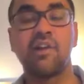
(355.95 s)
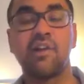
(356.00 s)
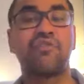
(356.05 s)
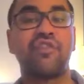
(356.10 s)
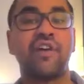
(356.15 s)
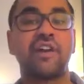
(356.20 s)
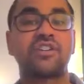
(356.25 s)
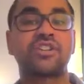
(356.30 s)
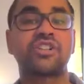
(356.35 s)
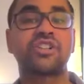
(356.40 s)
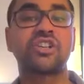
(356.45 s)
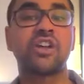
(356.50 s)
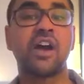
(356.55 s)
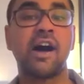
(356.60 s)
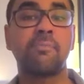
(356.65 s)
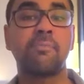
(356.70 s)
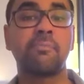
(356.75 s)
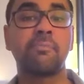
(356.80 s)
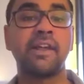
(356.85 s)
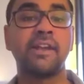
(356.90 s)
fell
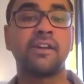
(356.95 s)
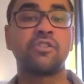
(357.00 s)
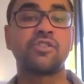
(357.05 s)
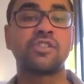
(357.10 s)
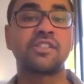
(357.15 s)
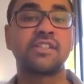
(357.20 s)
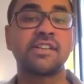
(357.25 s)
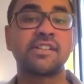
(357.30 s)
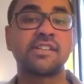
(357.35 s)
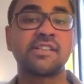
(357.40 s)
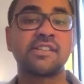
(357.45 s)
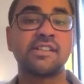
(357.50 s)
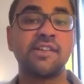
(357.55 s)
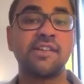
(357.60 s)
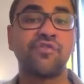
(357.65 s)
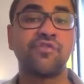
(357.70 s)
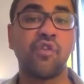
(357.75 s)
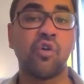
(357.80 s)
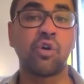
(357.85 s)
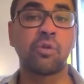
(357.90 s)
sharply to
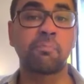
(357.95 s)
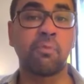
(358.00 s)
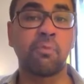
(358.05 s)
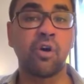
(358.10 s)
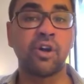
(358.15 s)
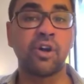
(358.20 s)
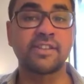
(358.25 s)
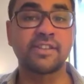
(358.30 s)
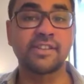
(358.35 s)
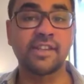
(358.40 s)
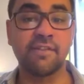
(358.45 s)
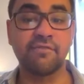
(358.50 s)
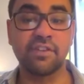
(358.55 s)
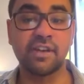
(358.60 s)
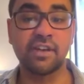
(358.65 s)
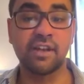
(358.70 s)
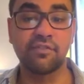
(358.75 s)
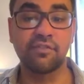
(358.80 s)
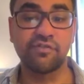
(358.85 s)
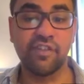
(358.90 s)

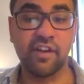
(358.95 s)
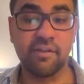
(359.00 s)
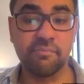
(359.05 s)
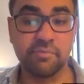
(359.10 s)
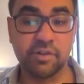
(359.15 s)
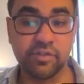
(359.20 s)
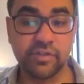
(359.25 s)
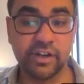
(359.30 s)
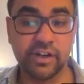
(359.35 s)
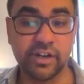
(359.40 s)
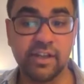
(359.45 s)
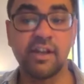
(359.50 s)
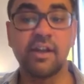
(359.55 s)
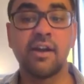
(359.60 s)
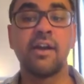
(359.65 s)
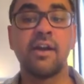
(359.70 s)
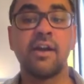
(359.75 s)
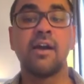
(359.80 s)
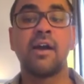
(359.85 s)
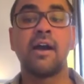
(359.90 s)
64.7 in February,
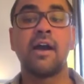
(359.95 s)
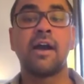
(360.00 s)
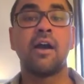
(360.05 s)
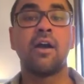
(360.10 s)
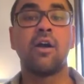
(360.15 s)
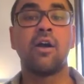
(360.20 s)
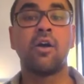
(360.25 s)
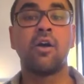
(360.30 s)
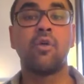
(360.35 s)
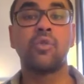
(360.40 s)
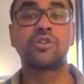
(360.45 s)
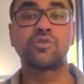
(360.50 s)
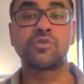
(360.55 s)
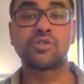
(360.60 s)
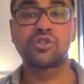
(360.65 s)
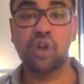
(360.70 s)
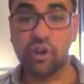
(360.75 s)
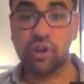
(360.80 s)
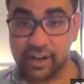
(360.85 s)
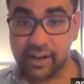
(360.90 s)
which
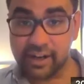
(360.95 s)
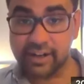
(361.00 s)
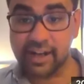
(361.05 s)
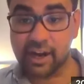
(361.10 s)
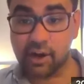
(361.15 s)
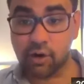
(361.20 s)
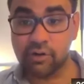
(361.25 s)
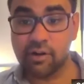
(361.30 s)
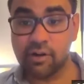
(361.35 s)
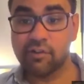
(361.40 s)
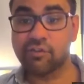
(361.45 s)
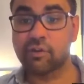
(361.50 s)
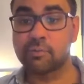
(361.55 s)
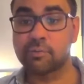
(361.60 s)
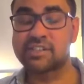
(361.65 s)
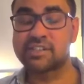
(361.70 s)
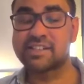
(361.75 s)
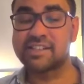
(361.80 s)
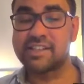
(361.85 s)
was not only down from